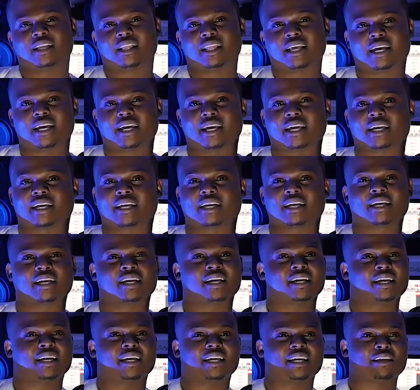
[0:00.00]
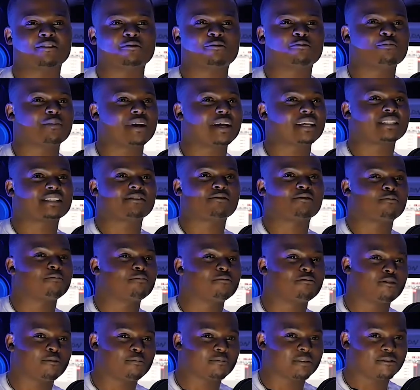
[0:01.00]
like even man's
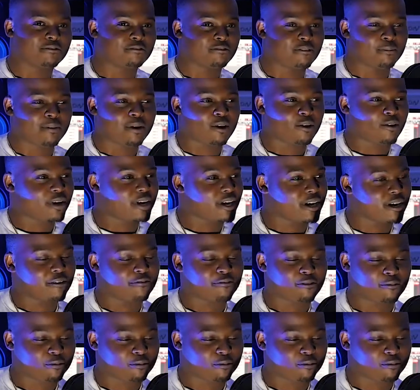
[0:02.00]
from from the, from out here,